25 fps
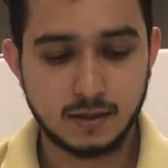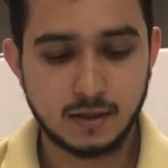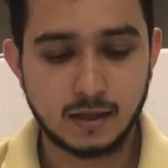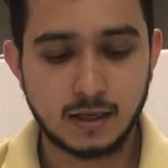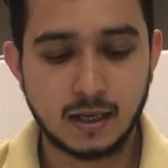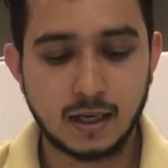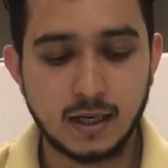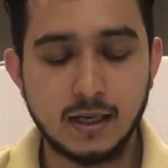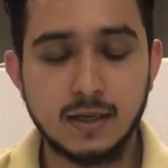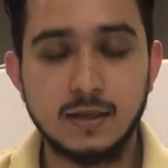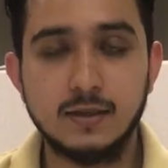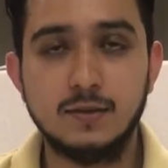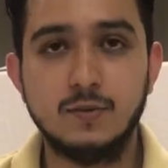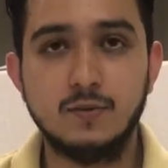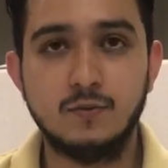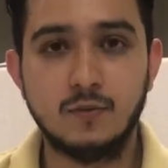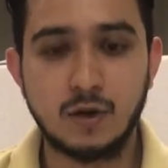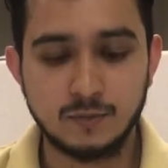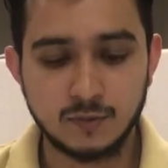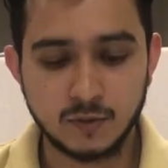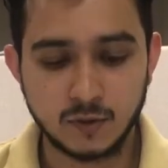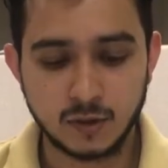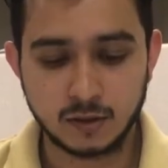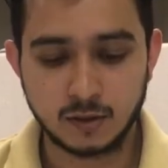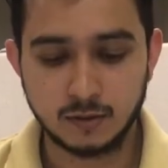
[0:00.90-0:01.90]
Hi and warm
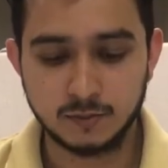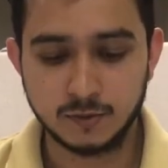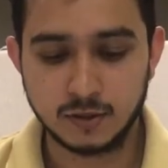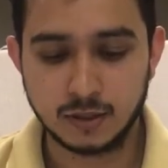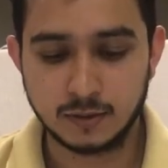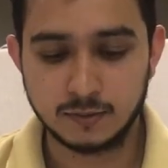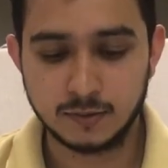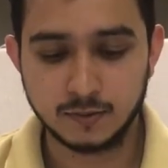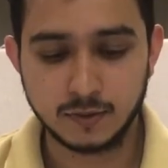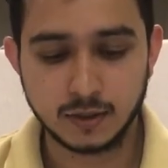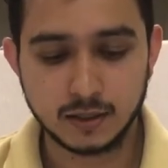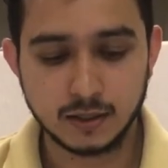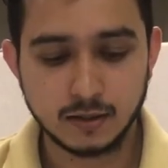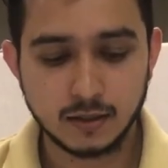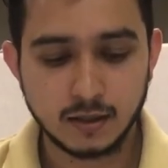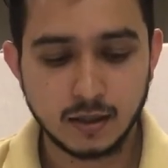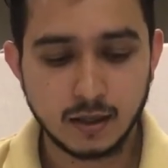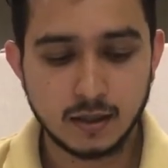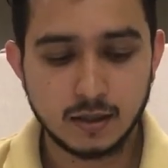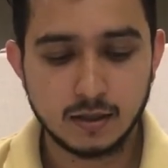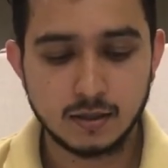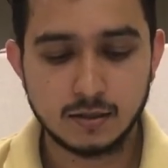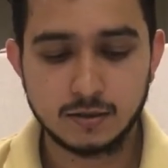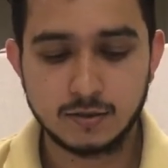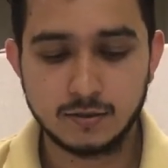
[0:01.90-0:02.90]
welcome to everyone.
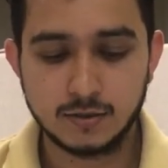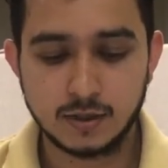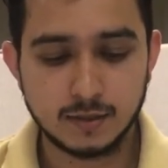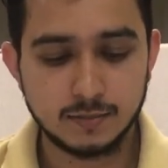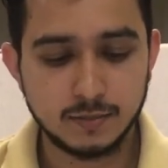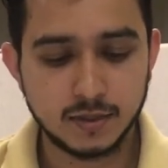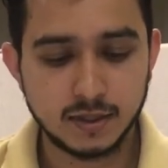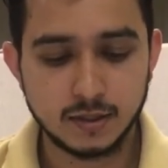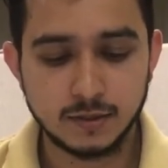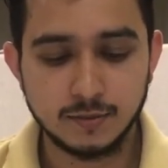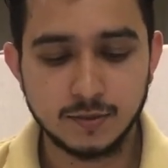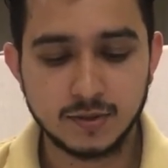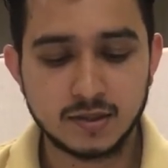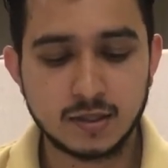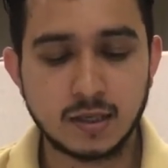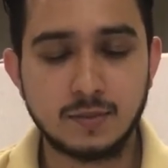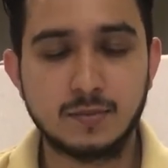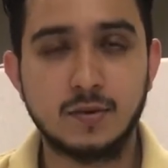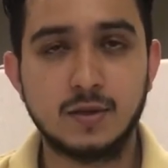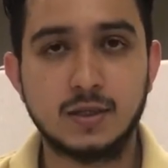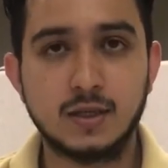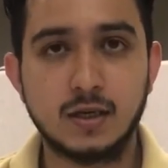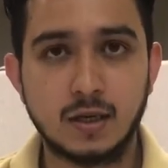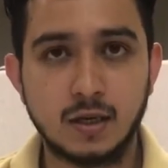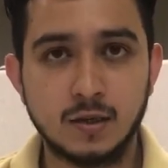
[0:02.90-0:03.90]
Today, me Divas
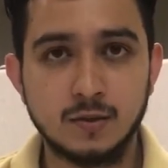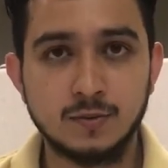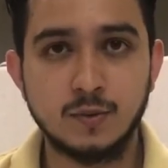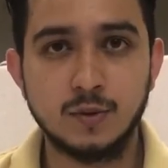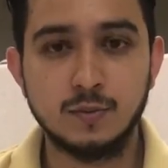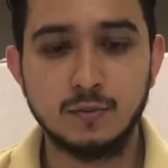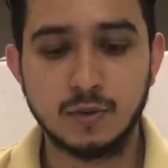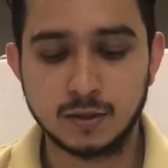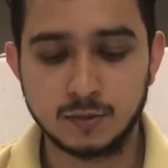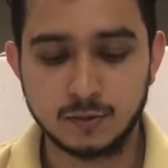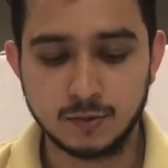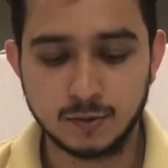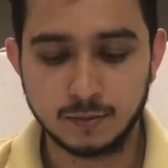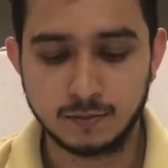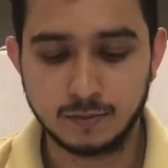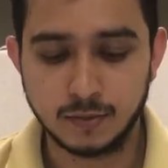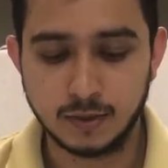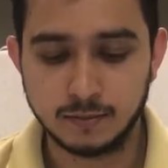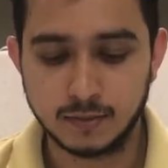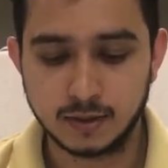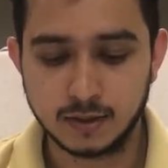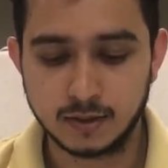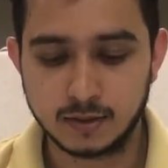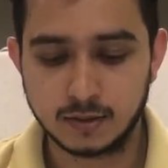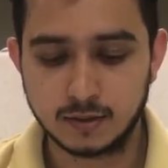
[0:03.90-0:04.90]
Sapkota, along with my group
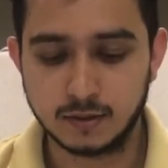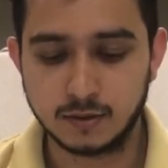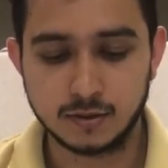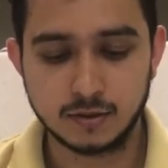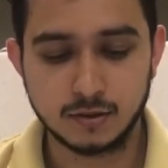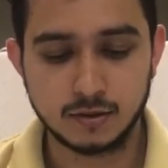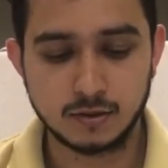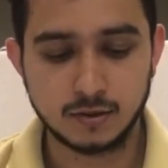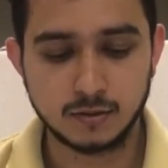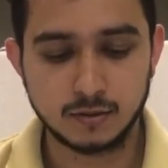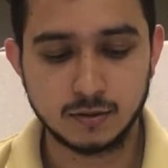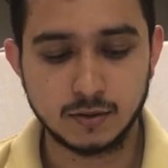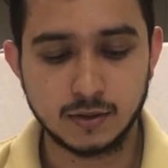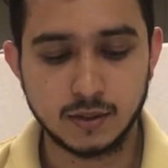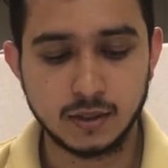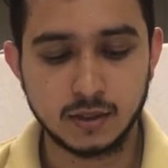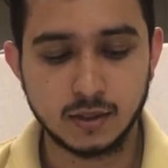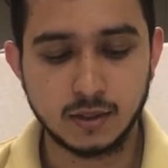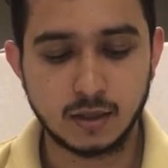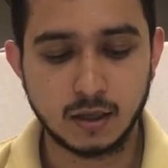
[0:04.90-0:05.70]
members Roshan Chaudhary,